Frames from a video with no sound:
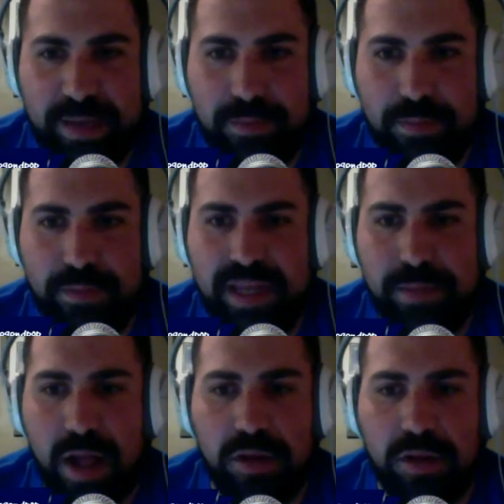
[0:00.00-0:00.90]
Media
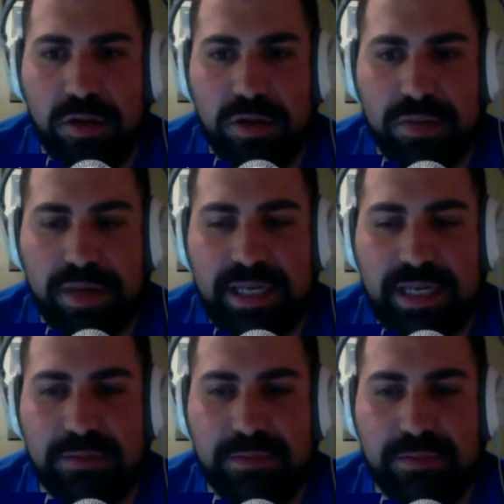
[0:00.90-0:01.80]
Molecules making some
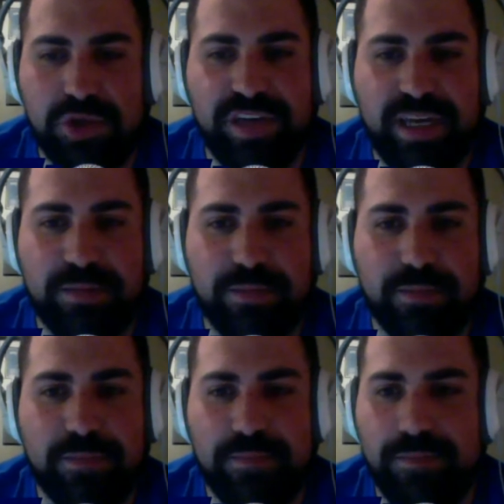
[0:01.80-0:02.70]
Dream
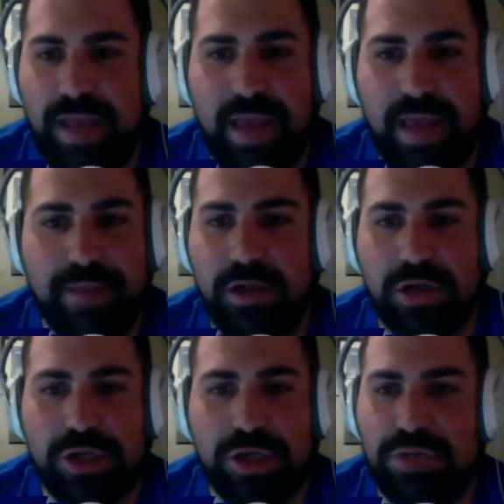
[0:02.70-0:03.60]
game that looked
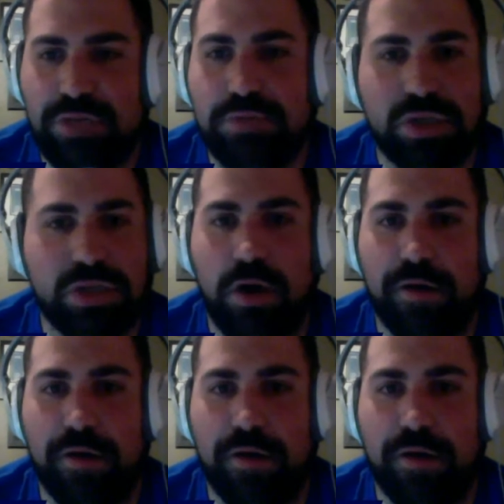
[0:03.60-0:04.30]
just bizarre.